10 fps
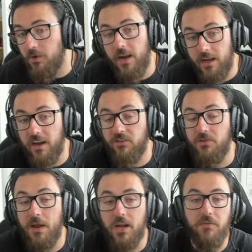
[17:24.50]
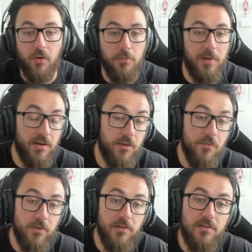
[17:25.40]
and I can actually make a very big
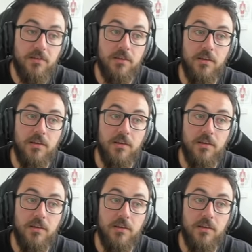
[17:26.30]
difference.